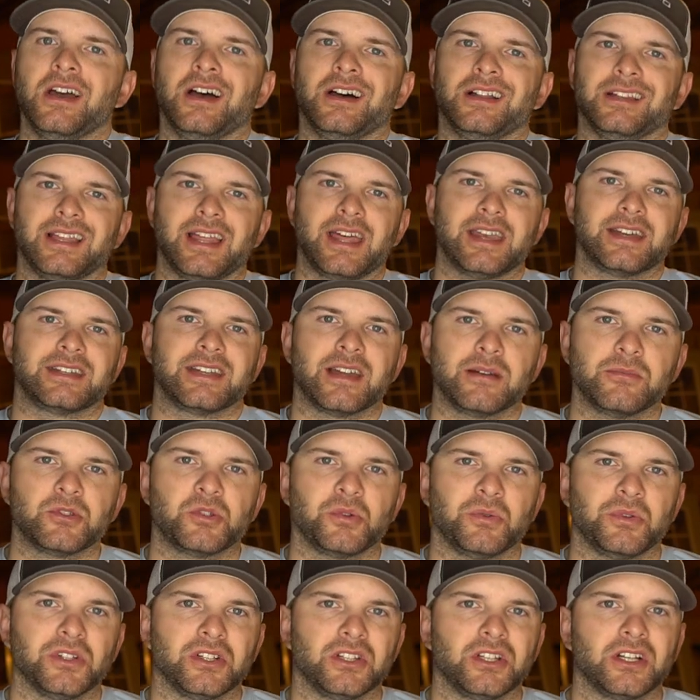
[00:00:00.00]
A lot of times
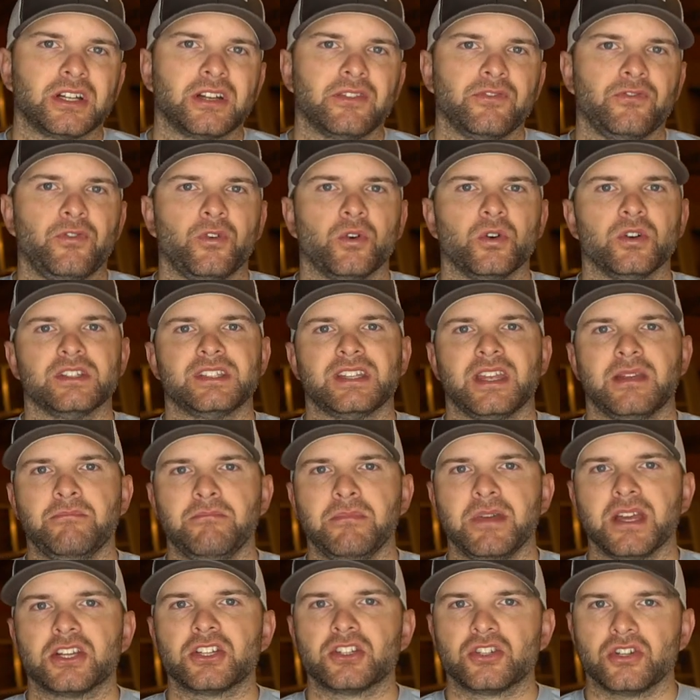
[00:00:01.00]
what you're looking for is a
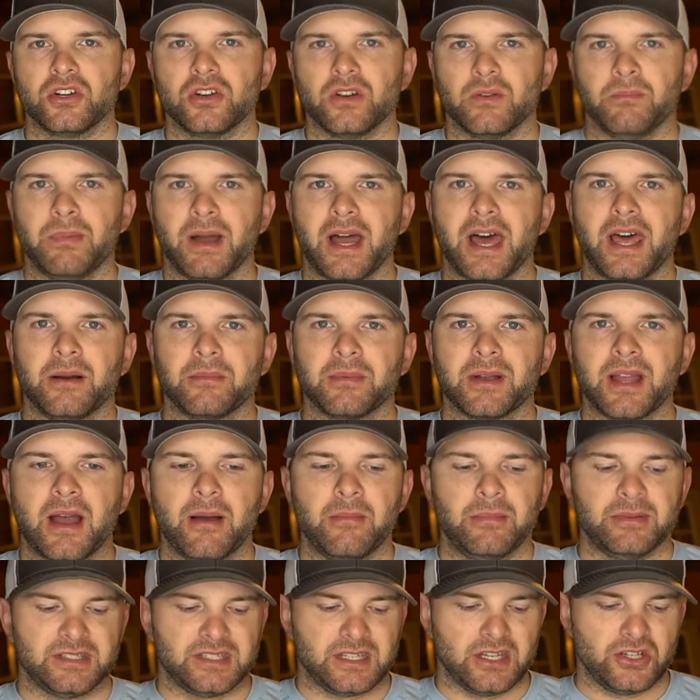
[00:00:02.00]
mixture of bottom
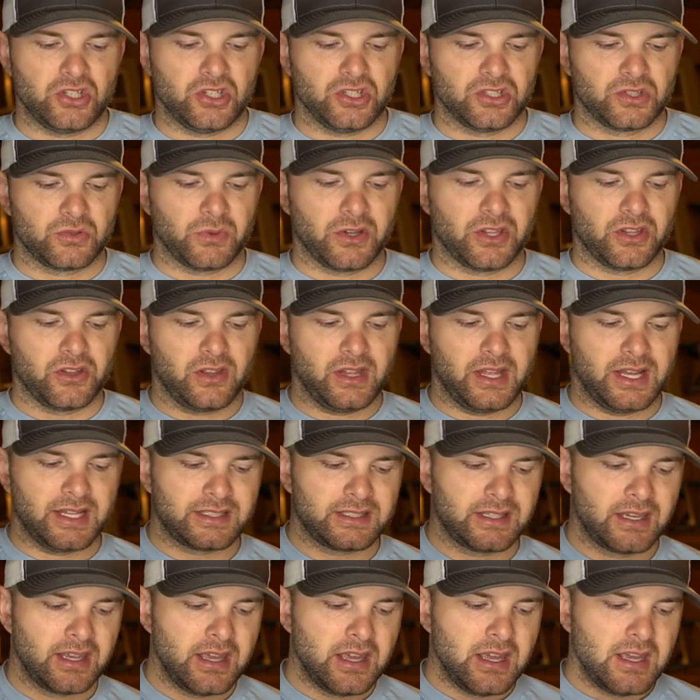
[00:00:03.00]
compositions, whether
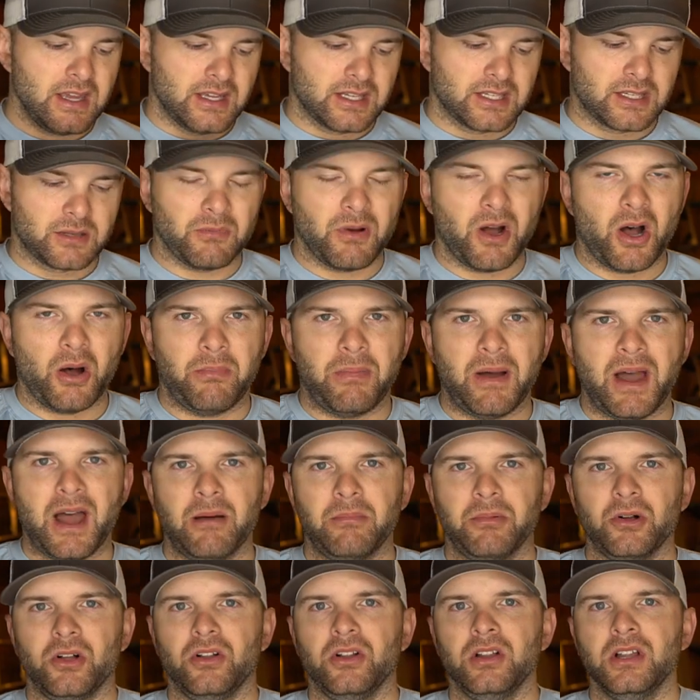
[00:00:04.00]
that's small
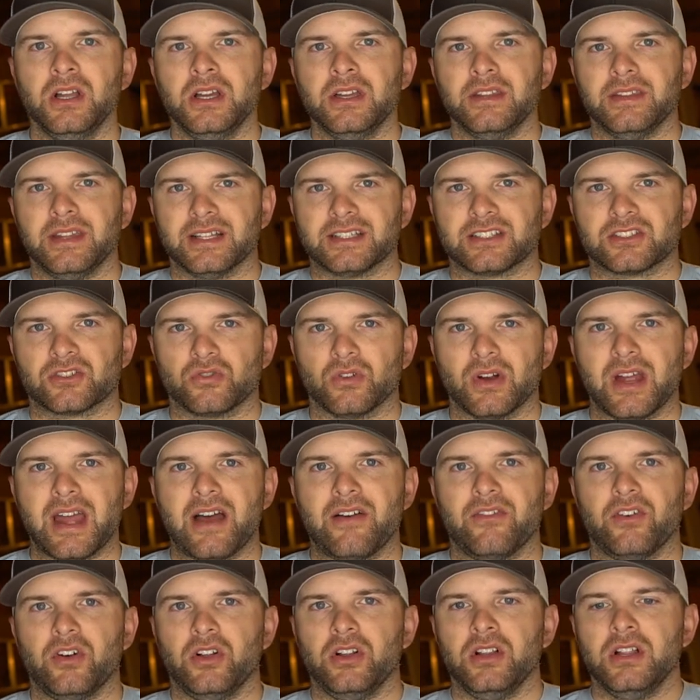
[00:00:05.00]
pebble, that's
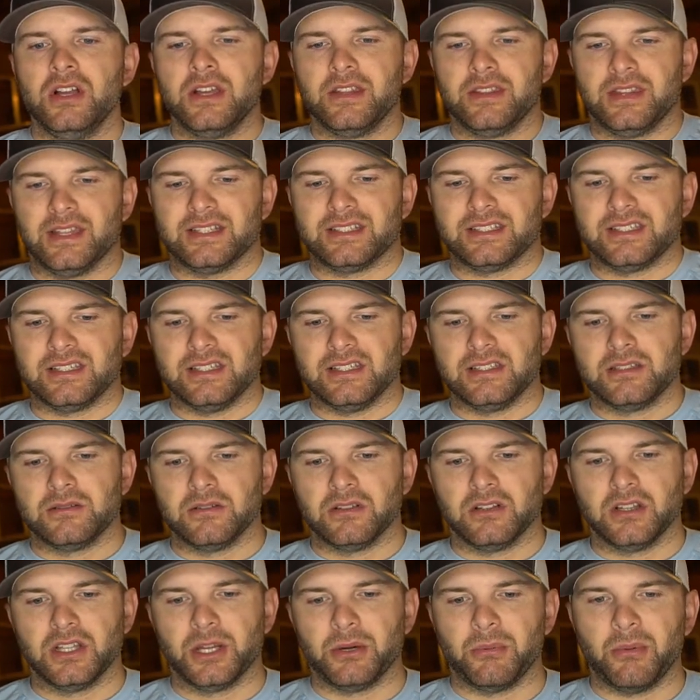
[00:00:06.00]
gravel, that's these
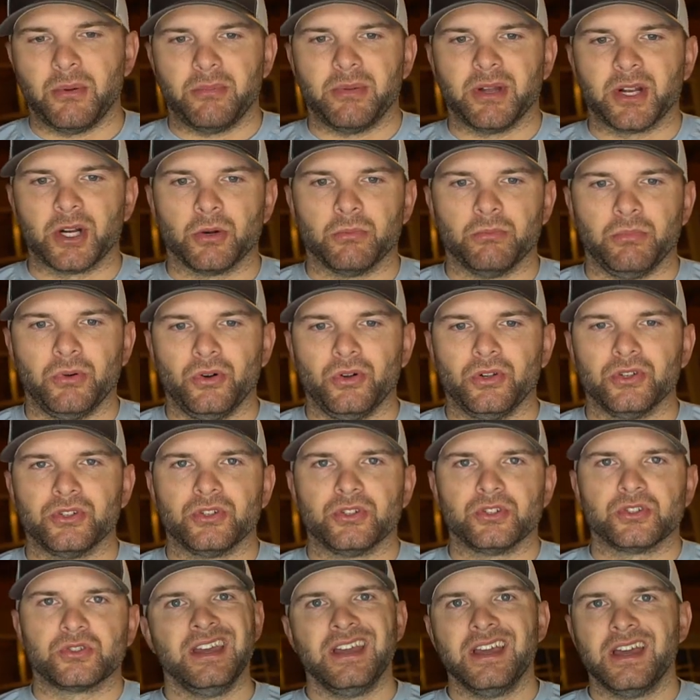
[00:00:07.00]
little bit bigger
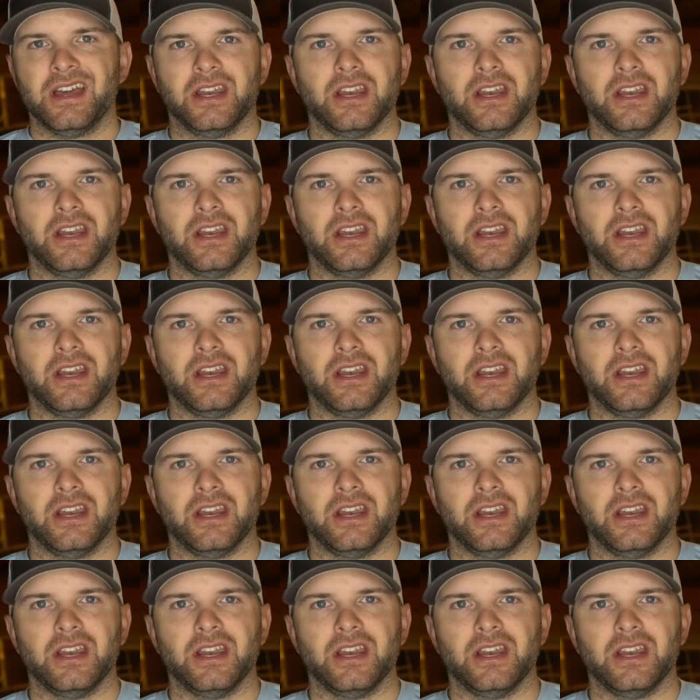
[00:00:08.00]
boulders.